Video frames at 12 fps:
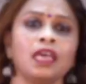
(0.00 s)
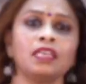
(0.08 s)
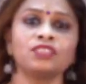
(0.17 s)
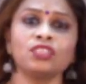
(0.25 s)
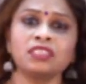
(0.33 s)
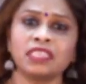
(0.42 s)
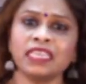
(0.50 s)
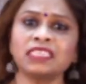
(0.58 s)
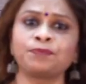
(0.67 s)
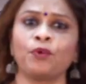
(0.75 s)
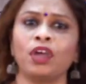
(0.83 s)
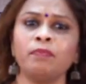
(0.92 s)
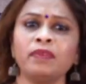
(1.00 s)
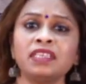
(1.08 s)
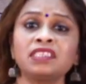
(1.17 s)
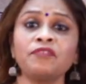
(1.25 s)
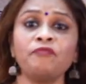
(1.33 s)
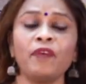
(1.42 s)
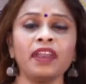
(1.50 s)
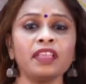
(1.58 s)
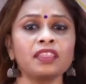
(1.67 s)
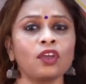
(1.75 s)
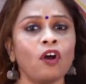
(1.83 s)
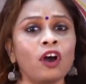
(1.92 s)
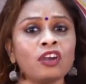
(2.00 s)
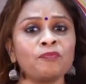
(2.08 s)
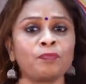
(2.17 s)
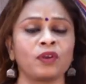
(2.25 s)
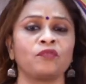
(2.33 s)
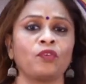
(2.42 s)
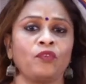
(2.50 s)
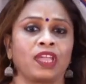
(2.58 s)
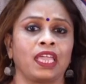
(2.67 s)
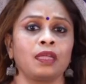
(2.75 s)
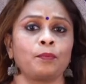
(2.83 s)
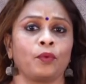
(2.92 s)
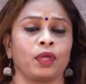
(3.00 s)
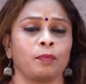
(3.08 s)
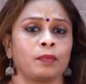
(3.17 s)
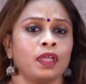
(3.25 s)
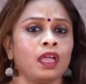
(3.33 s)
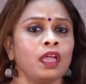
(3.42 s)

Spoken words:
So this poem is a very thought-provoking poem.